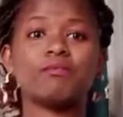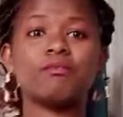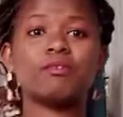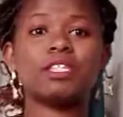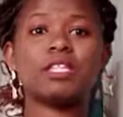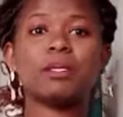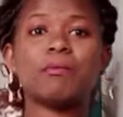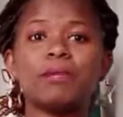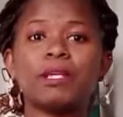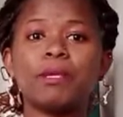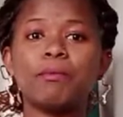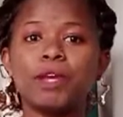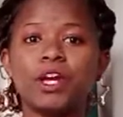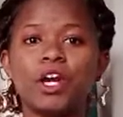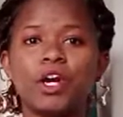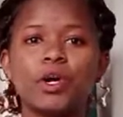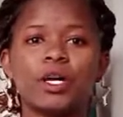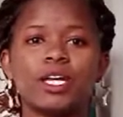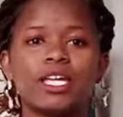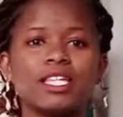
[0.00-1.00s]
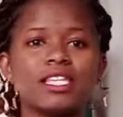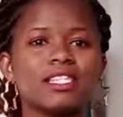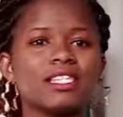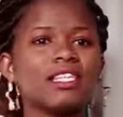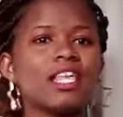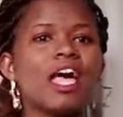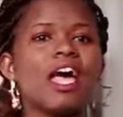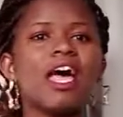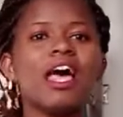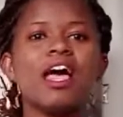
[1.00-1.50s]
simply
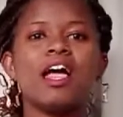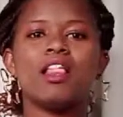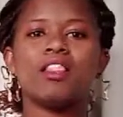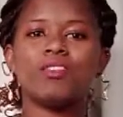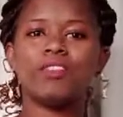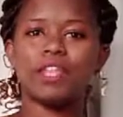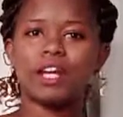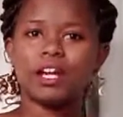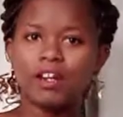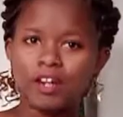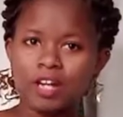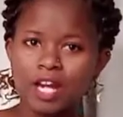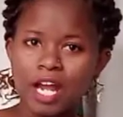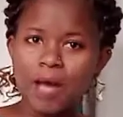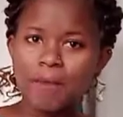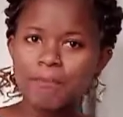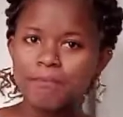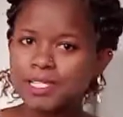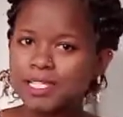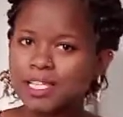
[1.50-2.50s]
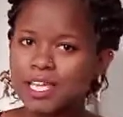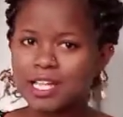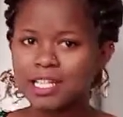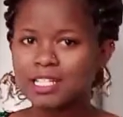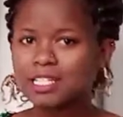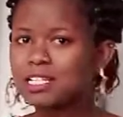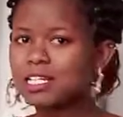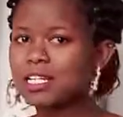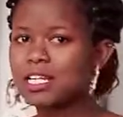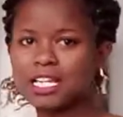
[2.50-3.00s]
because the cramps
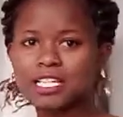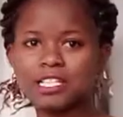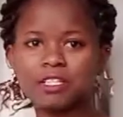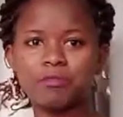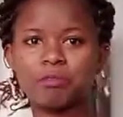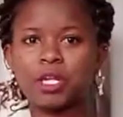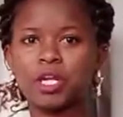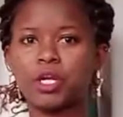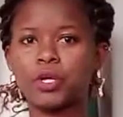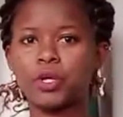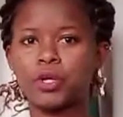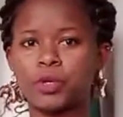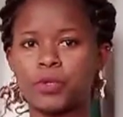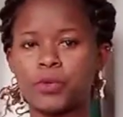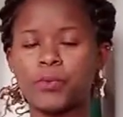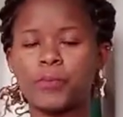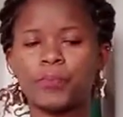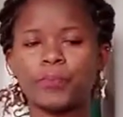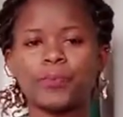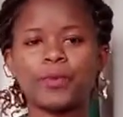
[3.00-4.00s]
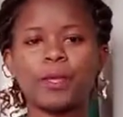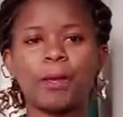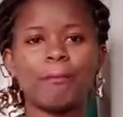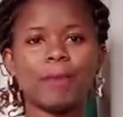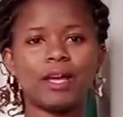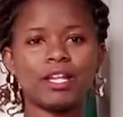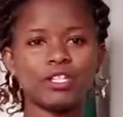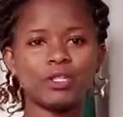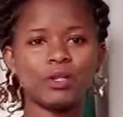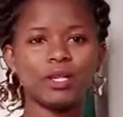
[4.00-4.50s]
can't let me go.
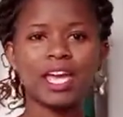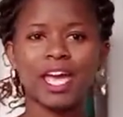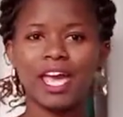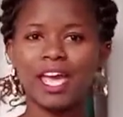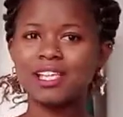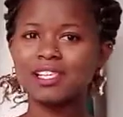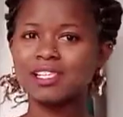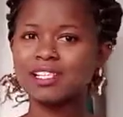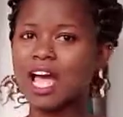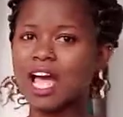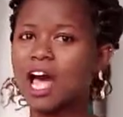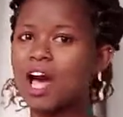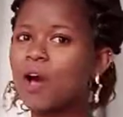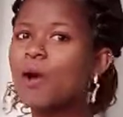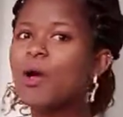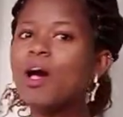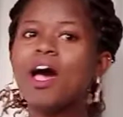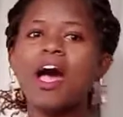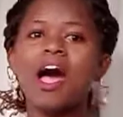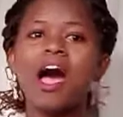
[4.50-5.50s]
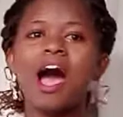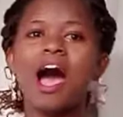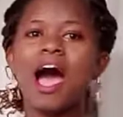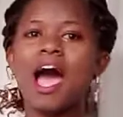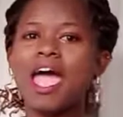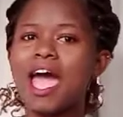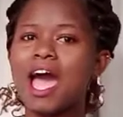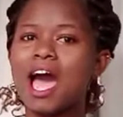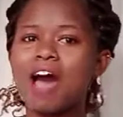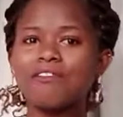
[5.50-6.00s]
But you guys, now
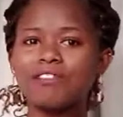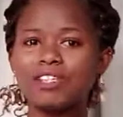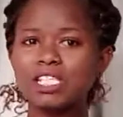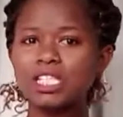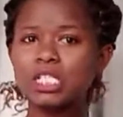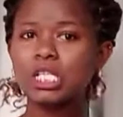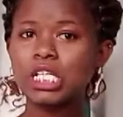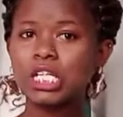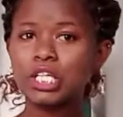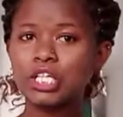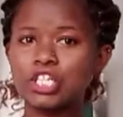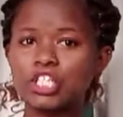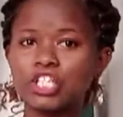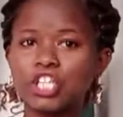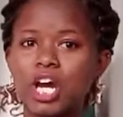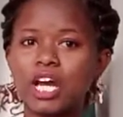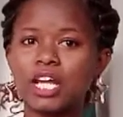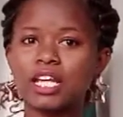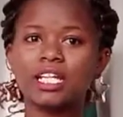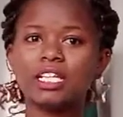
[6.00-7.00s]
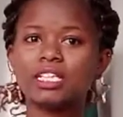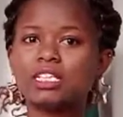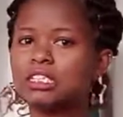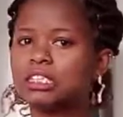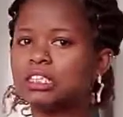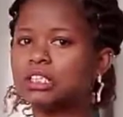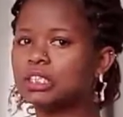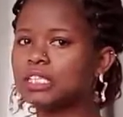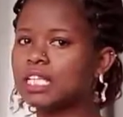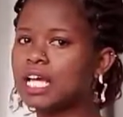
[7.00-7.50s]
I have a solution.
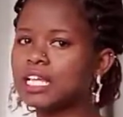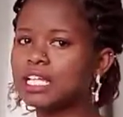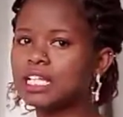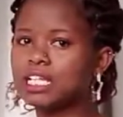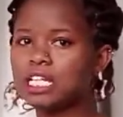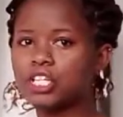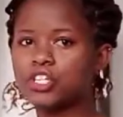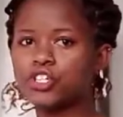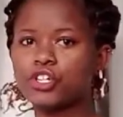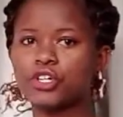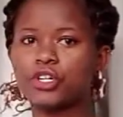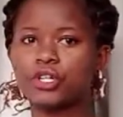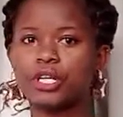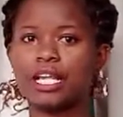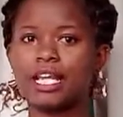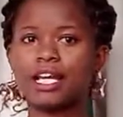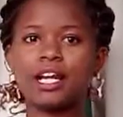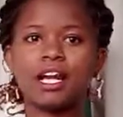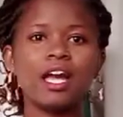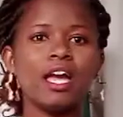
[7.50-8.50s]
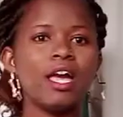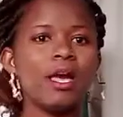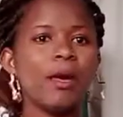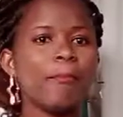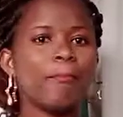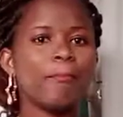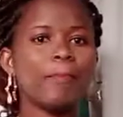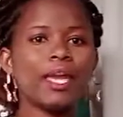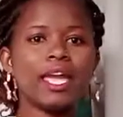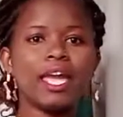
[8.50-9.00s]
It's totally natural. Like
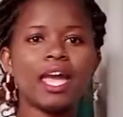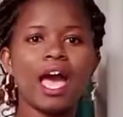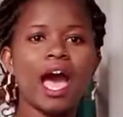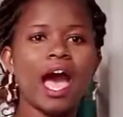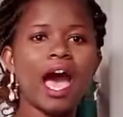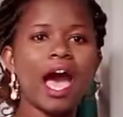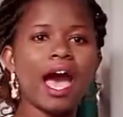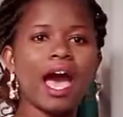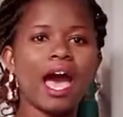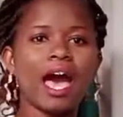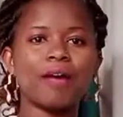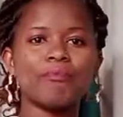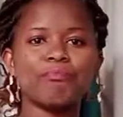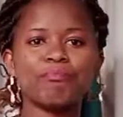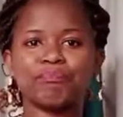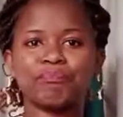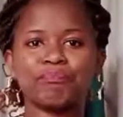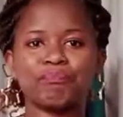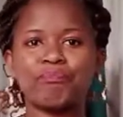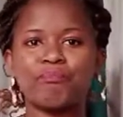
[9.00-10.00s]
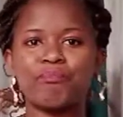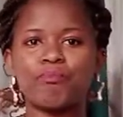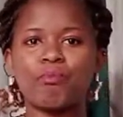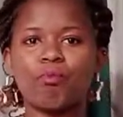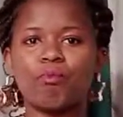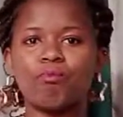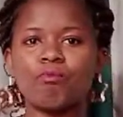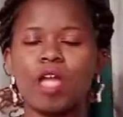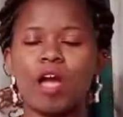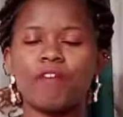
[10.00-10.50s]
me,
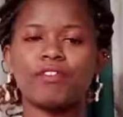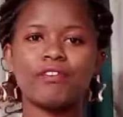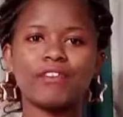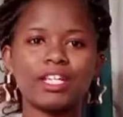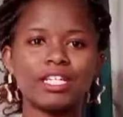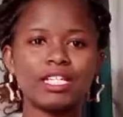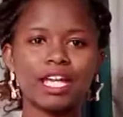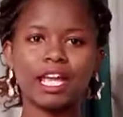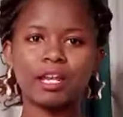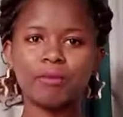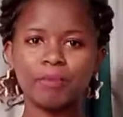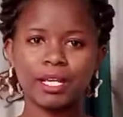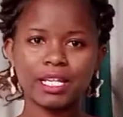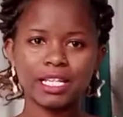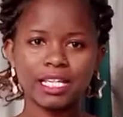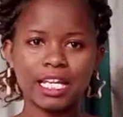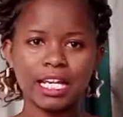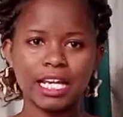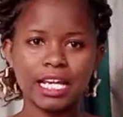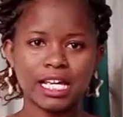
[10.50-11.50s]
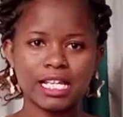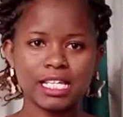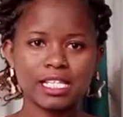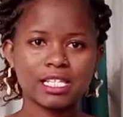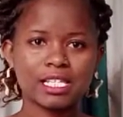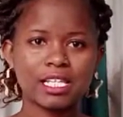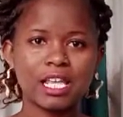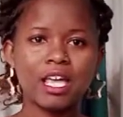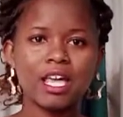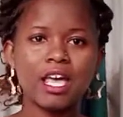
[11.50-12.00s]
I've never taken
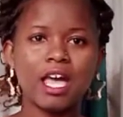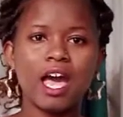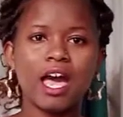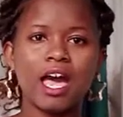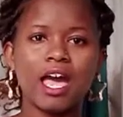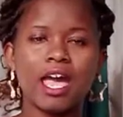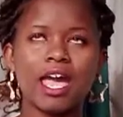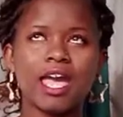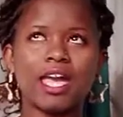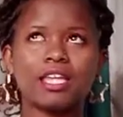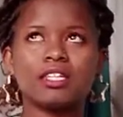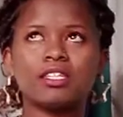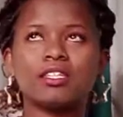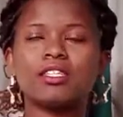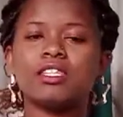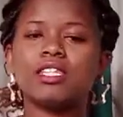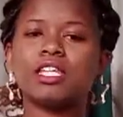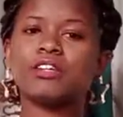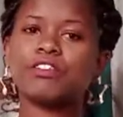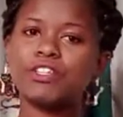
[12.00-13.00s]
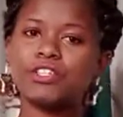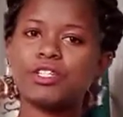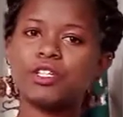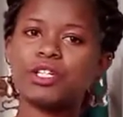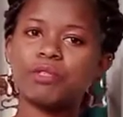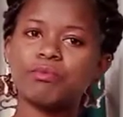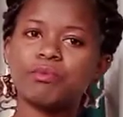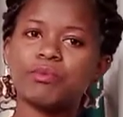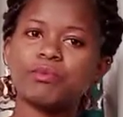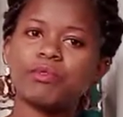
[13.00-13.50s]
painkillers, and the
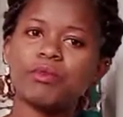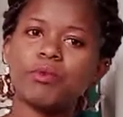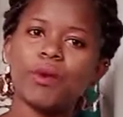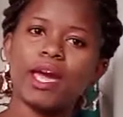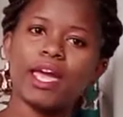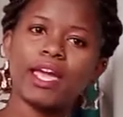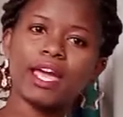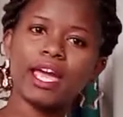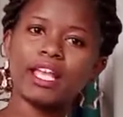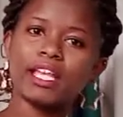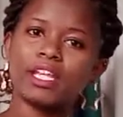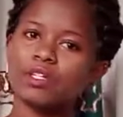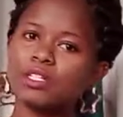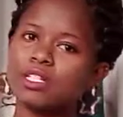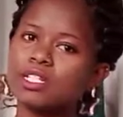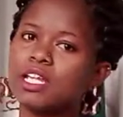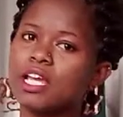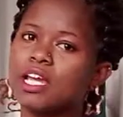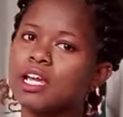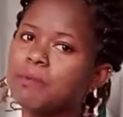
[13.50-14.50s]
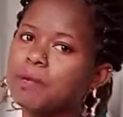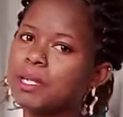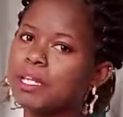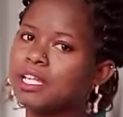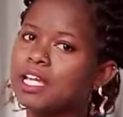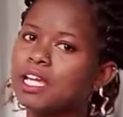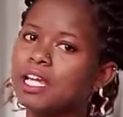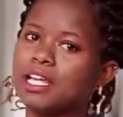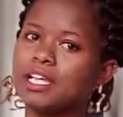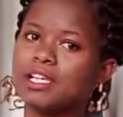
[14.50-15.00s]
reason why I don't take
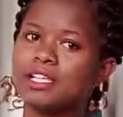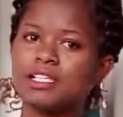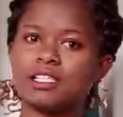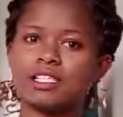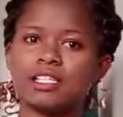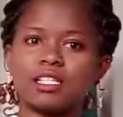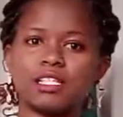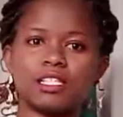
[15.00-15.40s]
painkillers